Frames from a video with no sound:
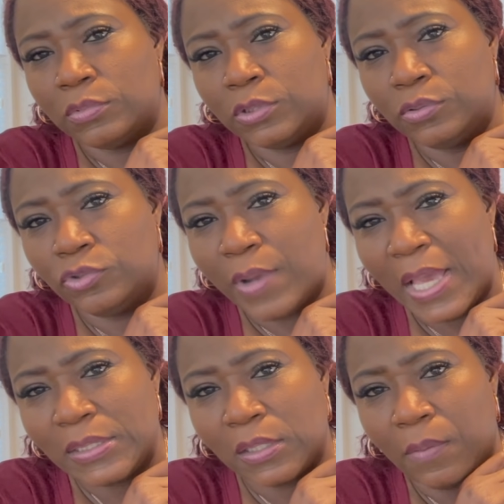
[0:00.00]
too
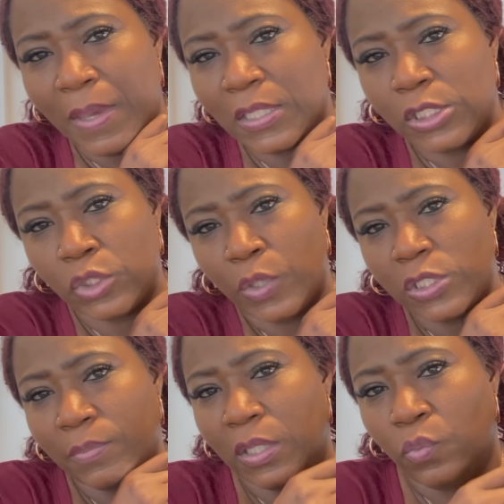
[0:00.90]
drastic about the
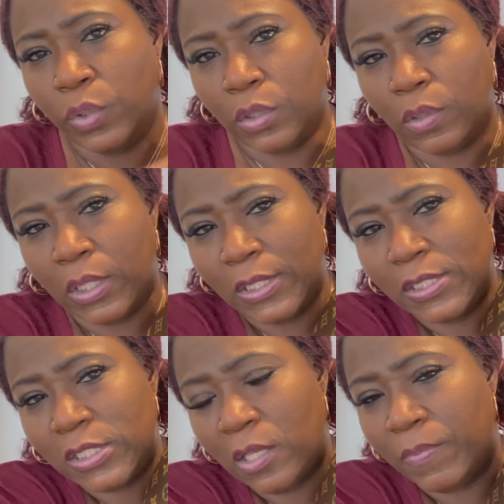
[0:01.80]
situation, but it will
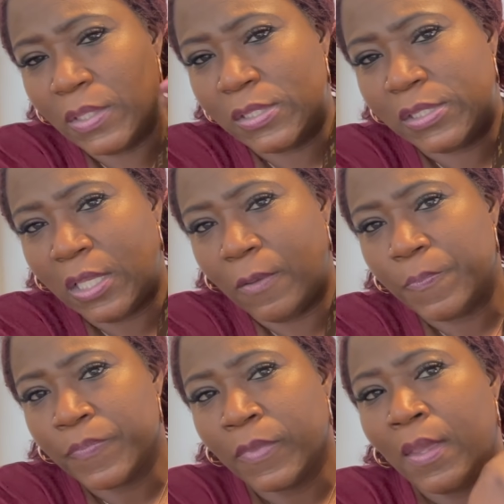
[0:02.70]
unzip and zip.